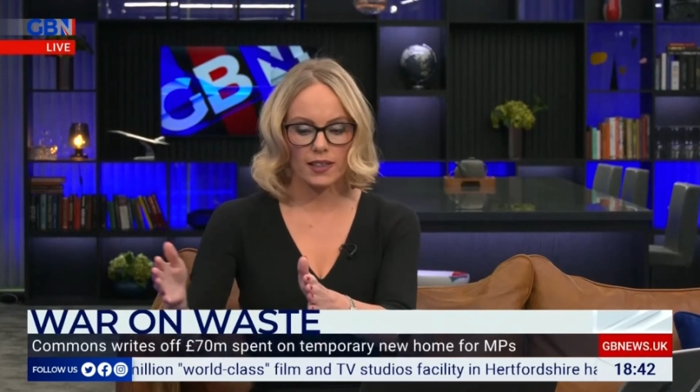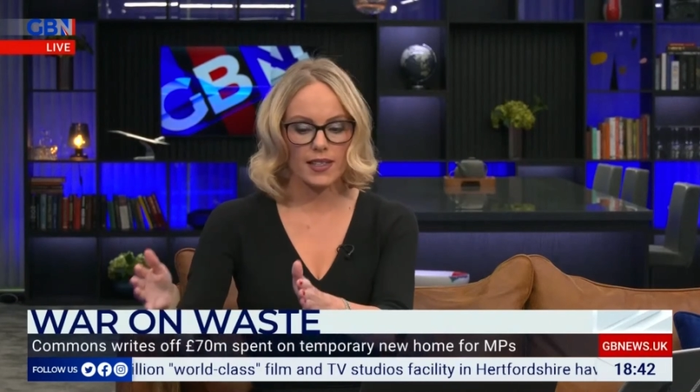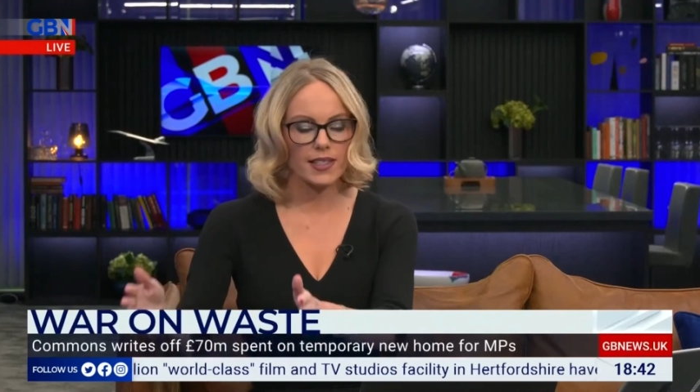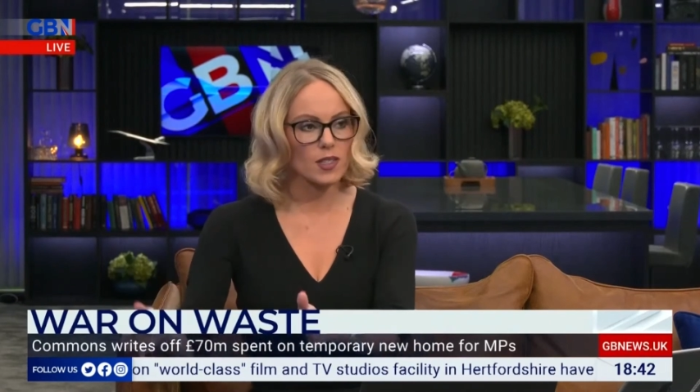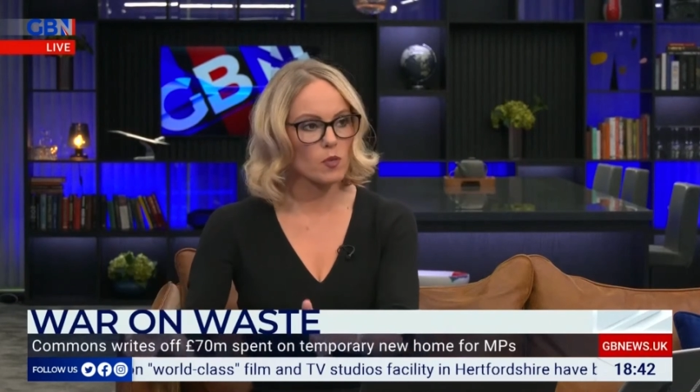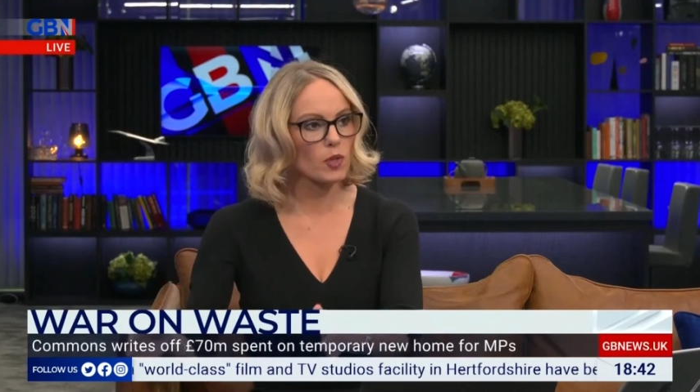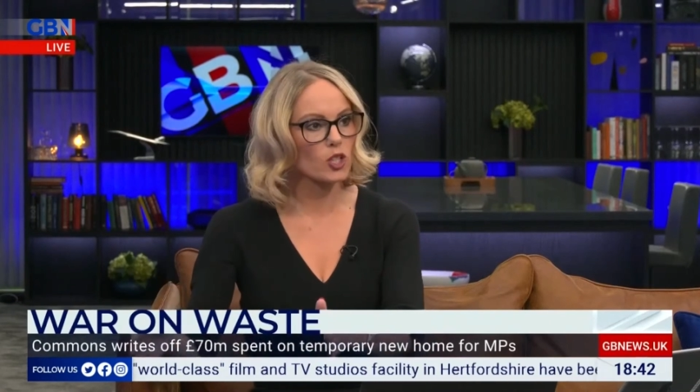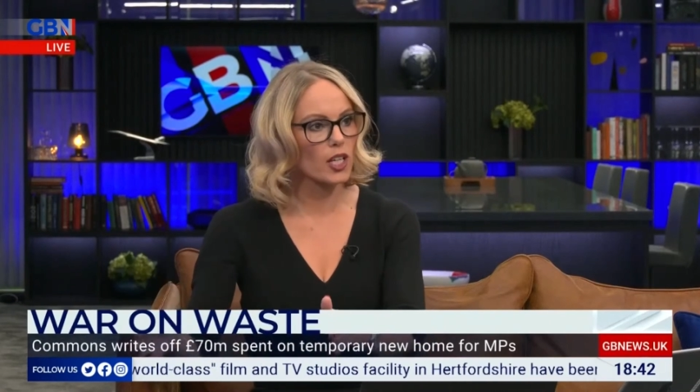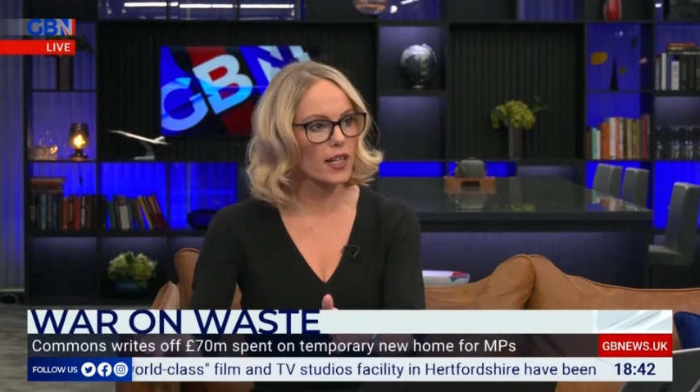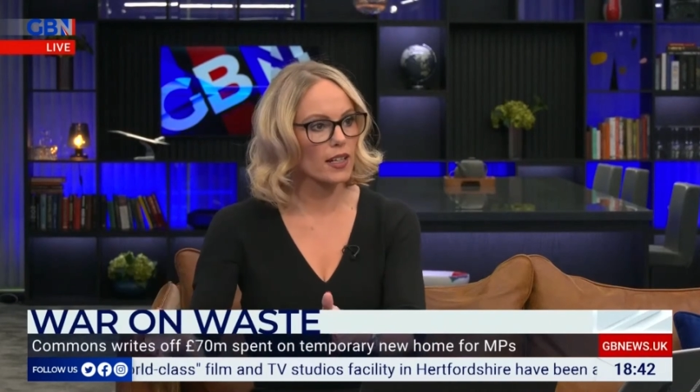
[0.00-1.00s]
and this is the
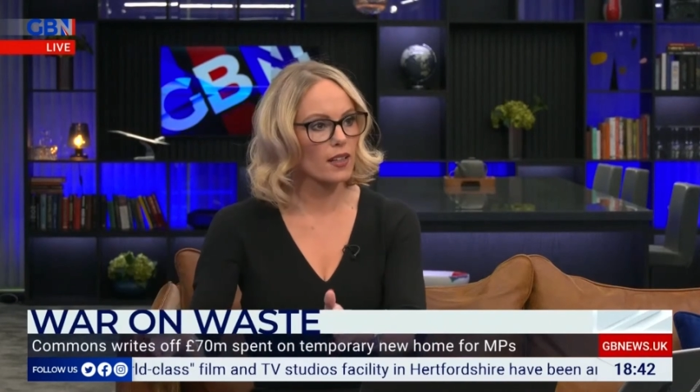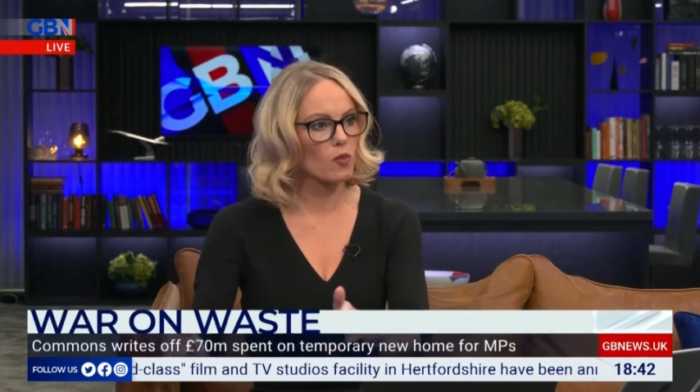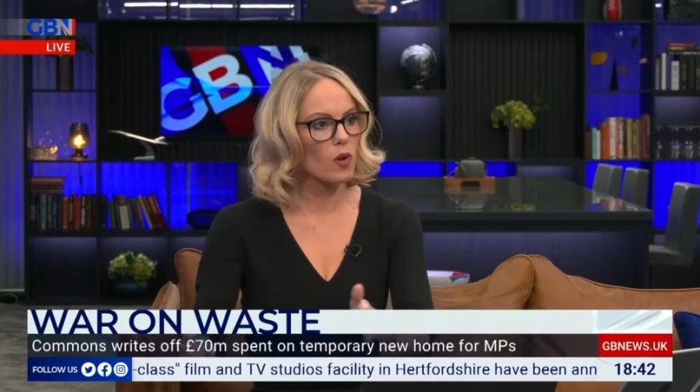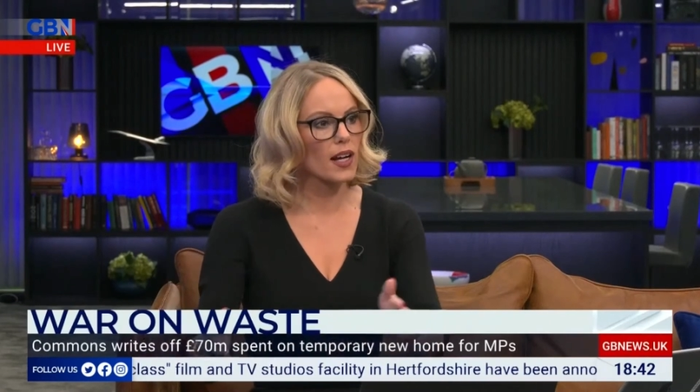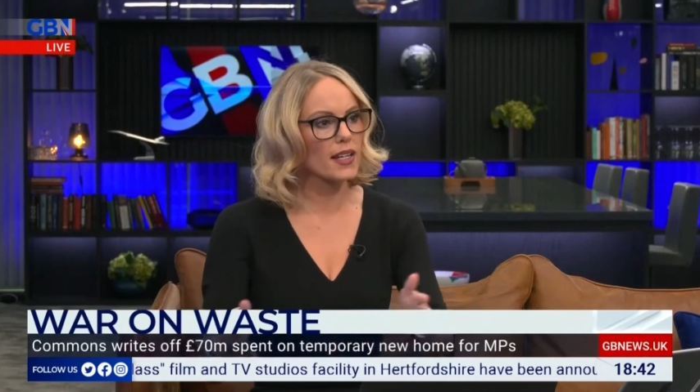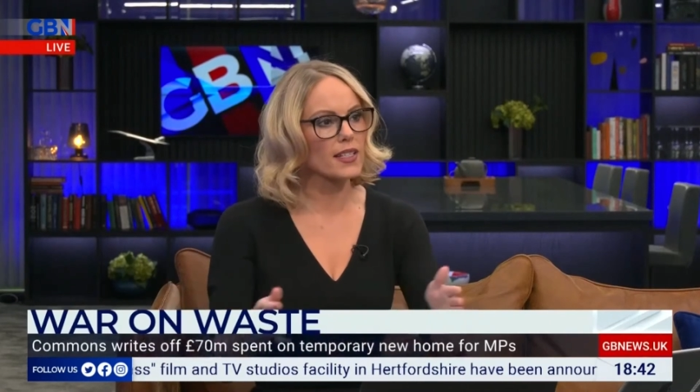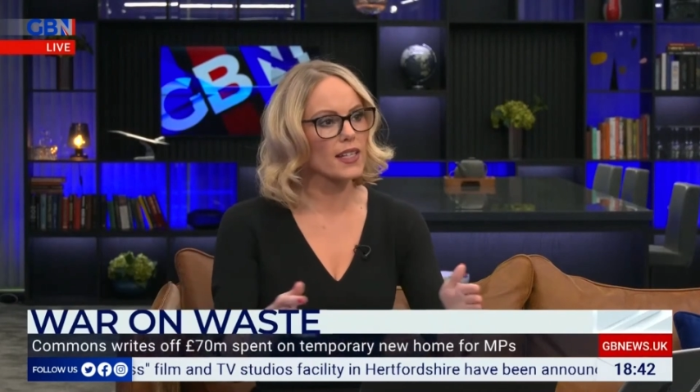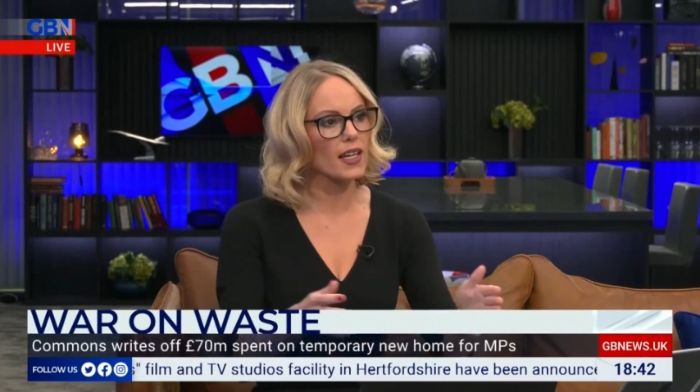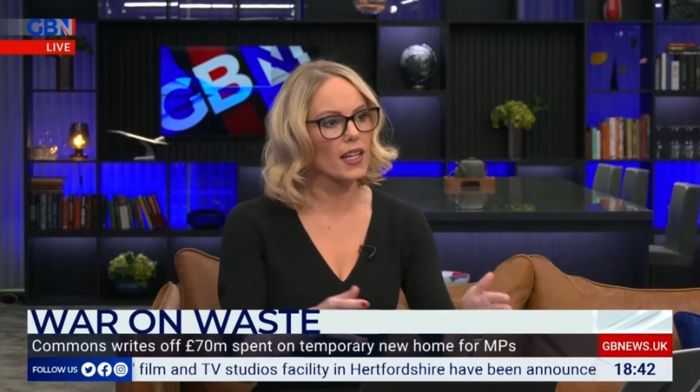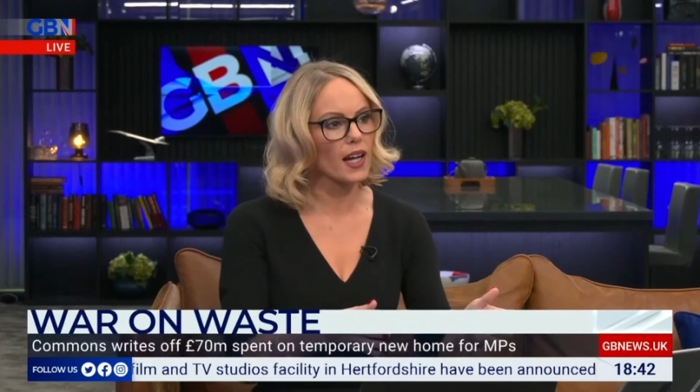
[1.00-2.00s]
budget. Why
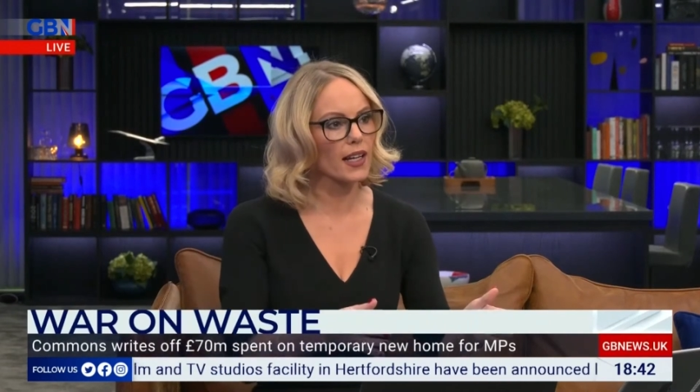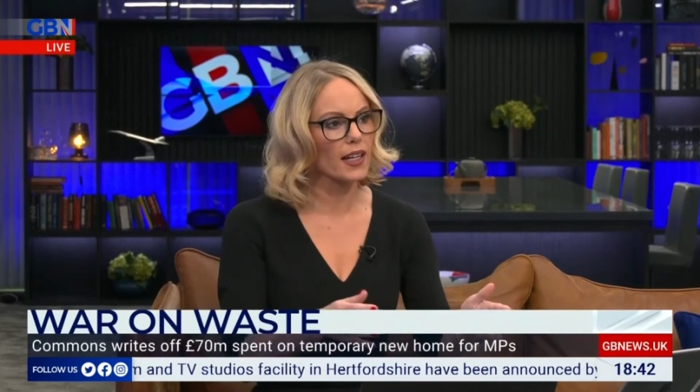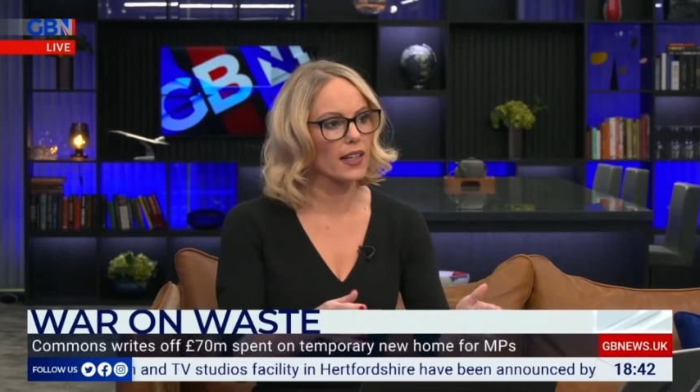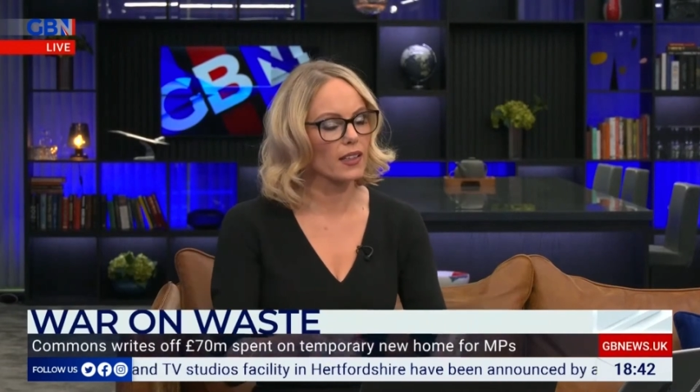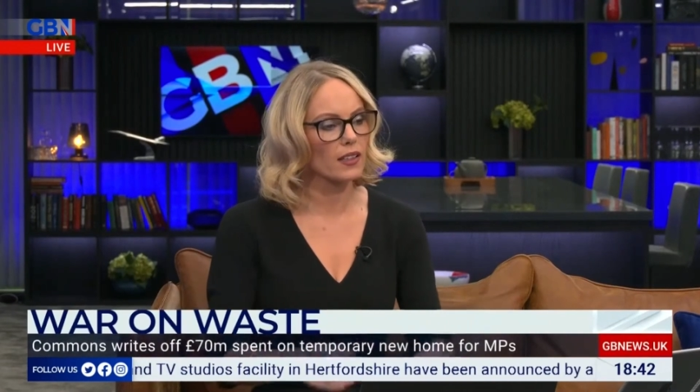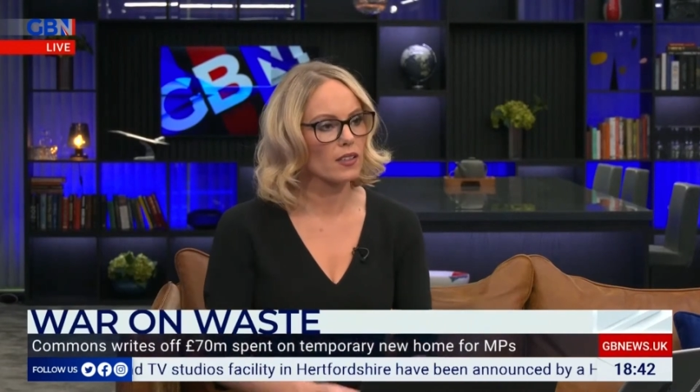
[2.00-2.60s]
is that lacking?